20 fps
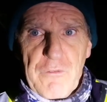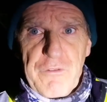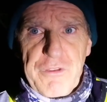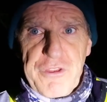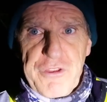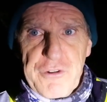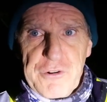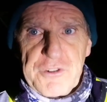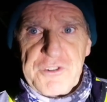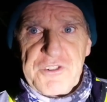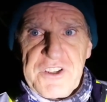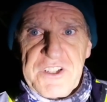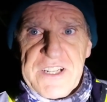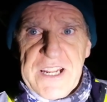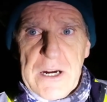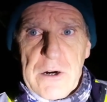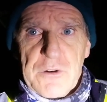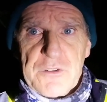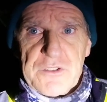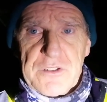13
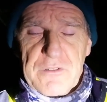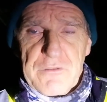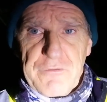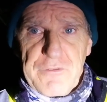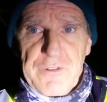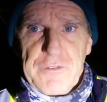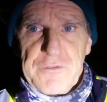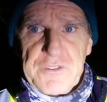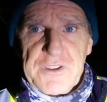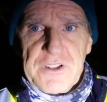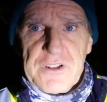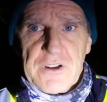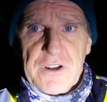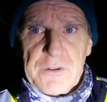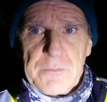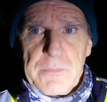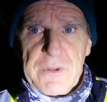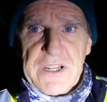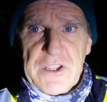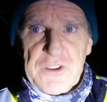hours and
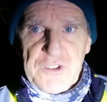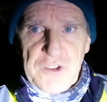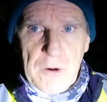59 minutes.